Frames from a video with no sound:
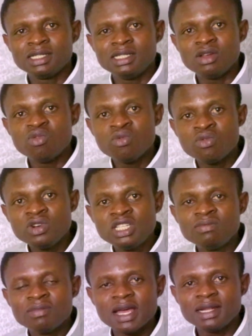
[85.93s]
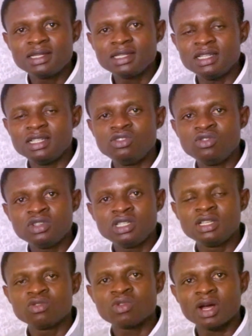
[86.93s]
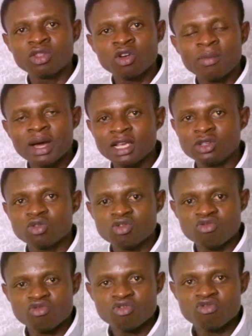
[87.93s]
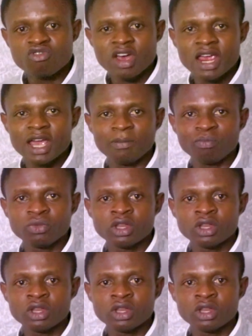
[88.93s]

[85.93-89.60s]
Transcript: the rudiments in using randomized control trial.